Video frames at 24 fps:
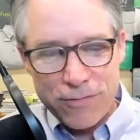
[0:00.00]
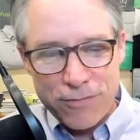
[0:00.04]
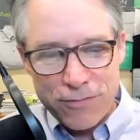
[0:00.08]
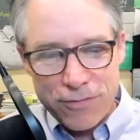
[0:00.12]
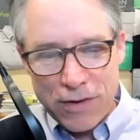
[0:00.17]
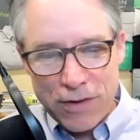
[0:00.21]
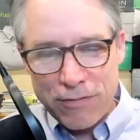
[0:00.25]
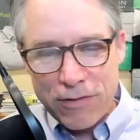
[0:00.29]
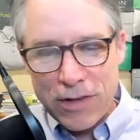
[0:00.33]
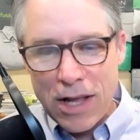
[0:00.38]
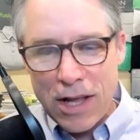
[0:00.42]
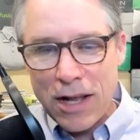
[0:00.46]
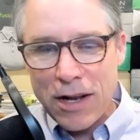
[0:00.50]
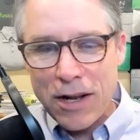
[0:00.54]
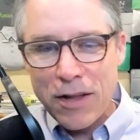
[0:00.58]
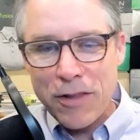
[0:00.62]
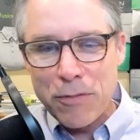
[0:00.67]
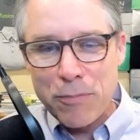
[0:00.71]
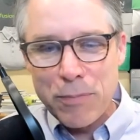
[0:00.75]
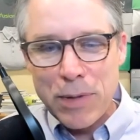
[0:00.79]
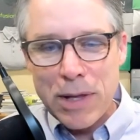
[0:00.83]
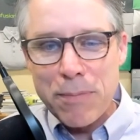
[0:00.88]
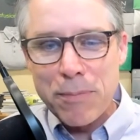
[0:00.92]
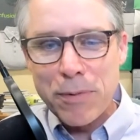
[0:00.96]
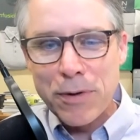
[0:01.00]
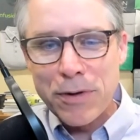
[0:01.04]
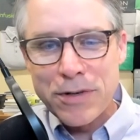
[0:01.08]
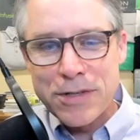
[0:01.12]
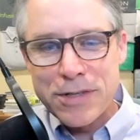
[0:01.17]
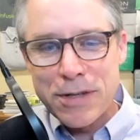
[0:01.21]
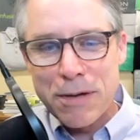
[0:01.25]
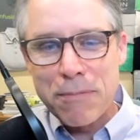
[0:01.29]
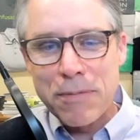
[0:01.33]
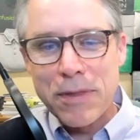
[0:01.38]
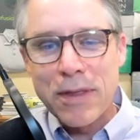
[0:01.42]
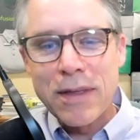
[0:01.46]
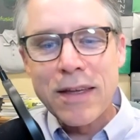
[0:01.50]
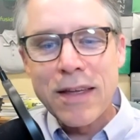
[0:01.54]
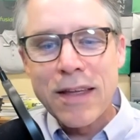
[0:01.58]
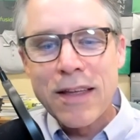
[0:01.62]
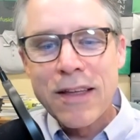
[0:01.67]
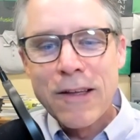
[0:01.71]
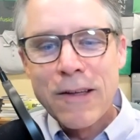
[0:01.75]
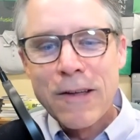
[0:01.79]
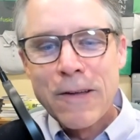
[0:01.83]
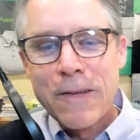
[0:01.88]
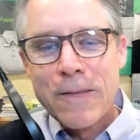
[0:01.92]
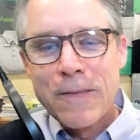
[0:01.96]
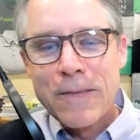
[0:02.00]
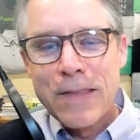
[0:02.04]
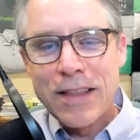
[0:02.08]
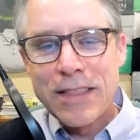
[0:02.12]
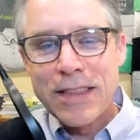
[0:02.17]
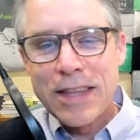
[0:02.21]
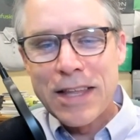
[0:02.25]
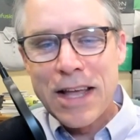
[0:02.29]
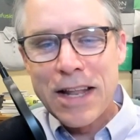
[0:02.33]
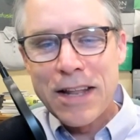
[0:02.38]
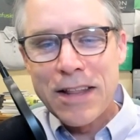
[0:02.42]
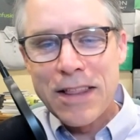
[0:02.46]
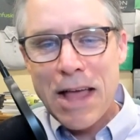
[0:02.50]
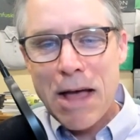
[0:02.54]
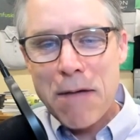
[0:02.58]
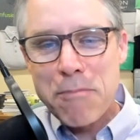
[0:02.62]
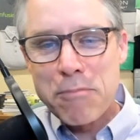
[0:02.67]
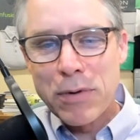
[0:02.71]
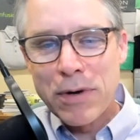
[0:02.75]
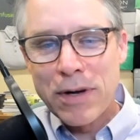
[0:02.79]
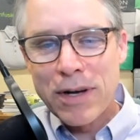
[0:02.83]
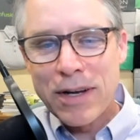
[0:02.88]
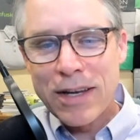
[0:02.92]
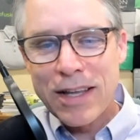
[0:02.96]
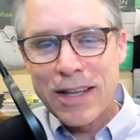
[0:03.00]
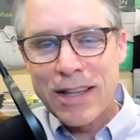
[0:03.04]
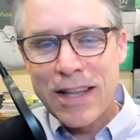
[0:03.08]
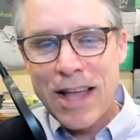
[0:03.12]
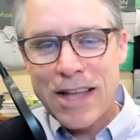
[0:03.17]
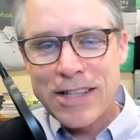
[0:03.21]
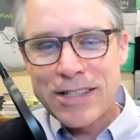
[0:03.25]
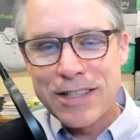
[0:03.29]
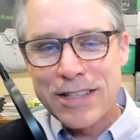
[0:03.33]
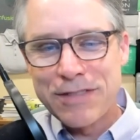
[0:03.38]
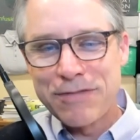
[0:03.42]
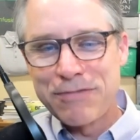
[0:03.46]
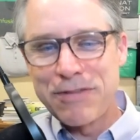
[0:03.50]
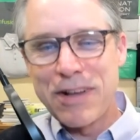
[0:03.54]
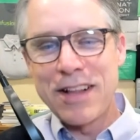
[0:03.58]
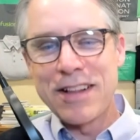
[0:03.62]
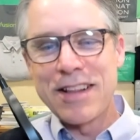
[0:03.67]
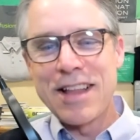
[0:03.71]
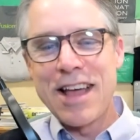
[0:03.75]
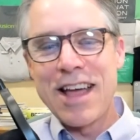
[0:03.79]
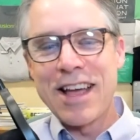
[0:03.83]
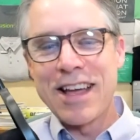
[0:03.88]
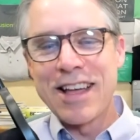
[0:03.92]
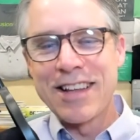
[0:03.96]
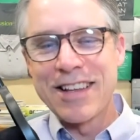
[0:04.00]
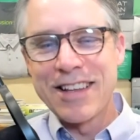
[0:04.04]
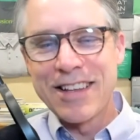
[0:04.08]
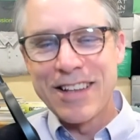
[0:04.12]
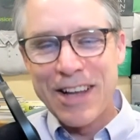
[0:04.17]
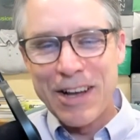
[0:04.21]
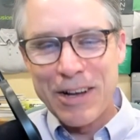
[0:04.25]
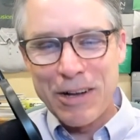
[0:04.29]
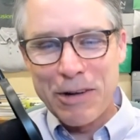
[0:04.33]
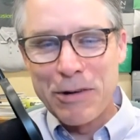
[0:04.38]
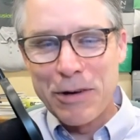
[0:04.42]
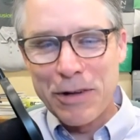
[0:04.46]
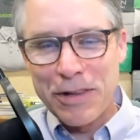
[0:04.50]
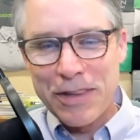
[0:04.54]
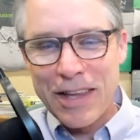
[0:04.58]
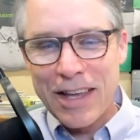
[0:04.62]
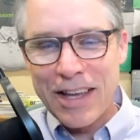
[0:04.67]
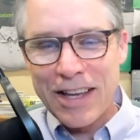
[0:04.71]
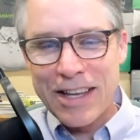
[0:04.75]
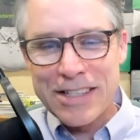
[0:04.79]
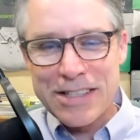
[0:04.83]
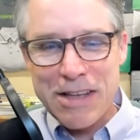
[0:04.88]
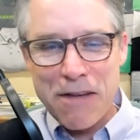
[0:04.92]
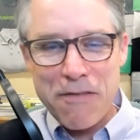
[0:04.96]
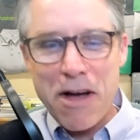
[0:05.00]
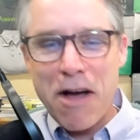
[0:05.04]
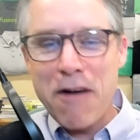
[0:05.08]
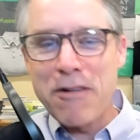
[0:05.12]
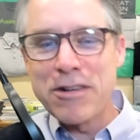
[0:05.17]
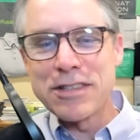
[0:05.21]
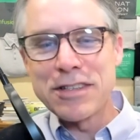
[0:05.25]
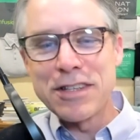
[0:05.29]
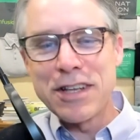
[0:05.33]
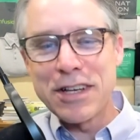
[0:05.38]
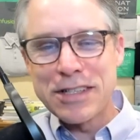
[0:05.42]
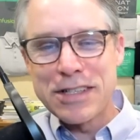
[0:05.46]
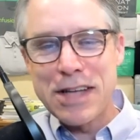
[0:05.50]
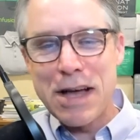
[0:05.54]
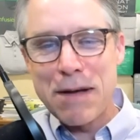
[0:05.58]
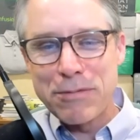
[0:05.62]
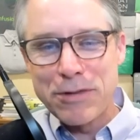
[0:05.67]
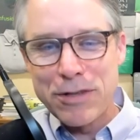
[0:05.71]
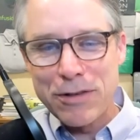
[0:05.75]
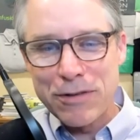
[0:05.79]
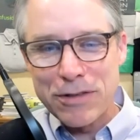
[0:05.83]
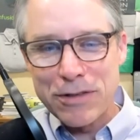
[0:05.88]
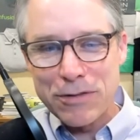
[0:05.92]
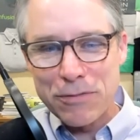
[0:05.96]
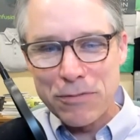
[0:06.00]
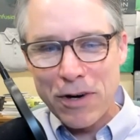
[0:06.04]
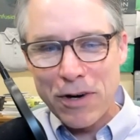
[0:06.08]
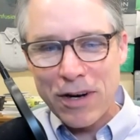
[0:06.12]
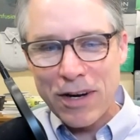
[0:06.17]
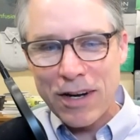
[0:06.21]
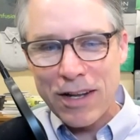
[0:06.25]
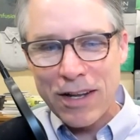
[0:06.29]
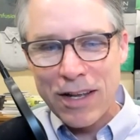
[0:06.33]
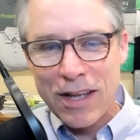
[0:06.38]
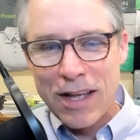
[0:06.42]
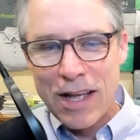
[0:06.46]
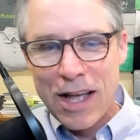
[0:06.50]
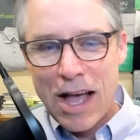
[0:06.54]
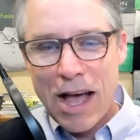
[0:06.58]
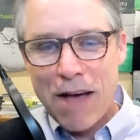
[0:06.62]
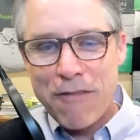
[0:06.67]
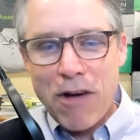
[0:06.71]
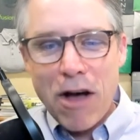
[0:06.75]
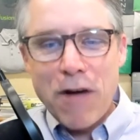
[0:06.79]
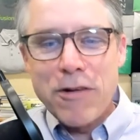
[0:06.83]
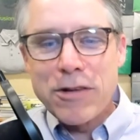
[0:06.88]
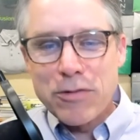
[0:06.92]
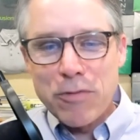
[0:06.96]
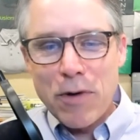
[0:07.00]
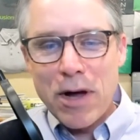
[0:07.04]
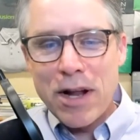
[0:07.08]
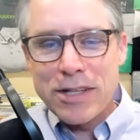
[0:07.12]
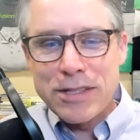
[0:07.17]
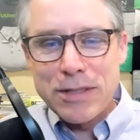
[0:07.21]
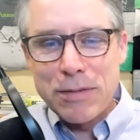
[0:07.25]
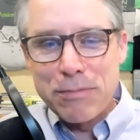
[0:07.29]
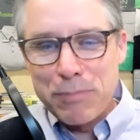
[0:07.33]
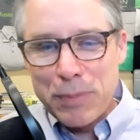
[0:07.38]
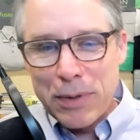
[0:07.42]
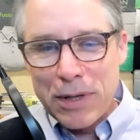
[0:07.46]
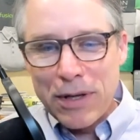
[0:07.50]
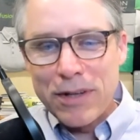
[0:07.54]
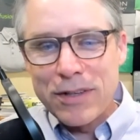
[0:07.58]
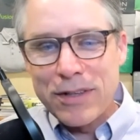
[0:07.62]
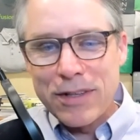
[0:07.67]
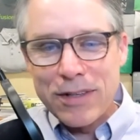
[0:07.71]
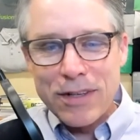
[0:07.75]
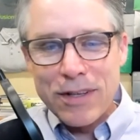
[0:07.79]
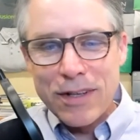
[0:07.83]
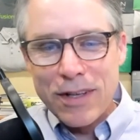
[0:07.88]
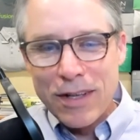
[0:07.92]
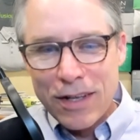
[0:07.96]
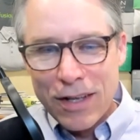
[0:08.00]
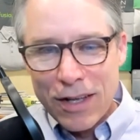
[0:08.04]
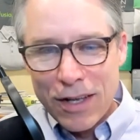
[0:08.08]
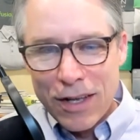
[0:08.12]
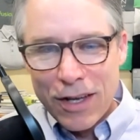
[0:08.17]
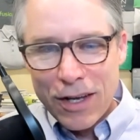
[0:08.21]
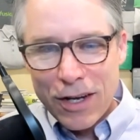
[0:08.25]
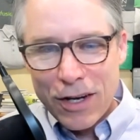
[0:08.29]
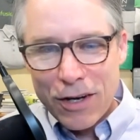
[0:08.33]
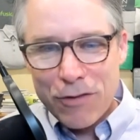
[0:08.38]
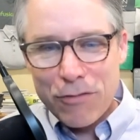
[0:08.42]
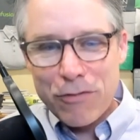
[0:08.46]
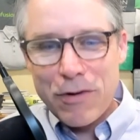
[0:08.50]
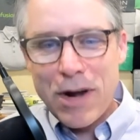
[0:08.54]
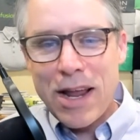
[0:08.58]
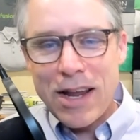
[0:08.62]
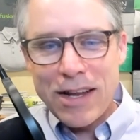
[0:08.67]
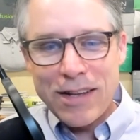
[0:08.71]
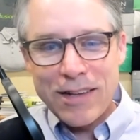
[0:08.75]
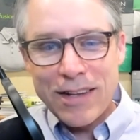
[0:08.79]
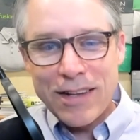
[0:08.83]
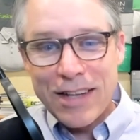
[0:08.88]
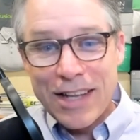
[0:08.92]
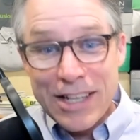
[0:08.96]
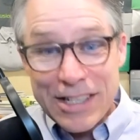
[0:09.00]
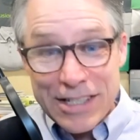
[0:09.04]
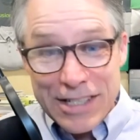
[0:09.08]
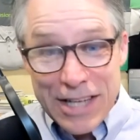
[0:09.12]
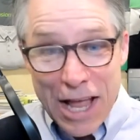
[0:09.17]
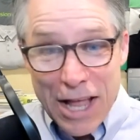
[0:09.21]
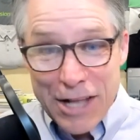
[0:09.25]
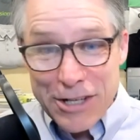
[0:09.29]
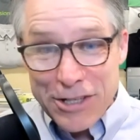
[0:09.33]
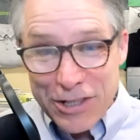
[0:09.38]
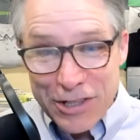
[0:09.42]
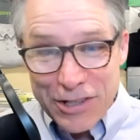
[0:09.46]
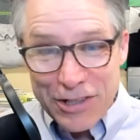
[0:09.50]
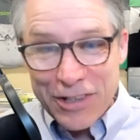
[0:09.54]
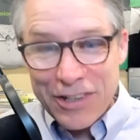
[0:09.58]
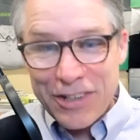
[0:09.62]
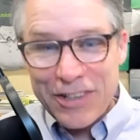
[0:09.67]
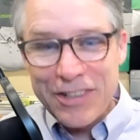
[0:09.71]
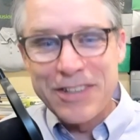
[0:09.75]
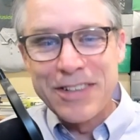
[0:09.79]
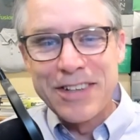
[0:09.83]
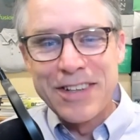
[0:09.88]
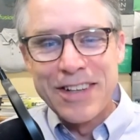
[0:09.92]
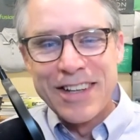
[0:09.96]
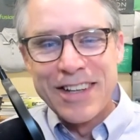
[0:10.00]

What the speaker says: 58 other people or something at the end of that book. And that just felt like a cool thing because I've always looked up to his work. I've always wanted to build great intentional,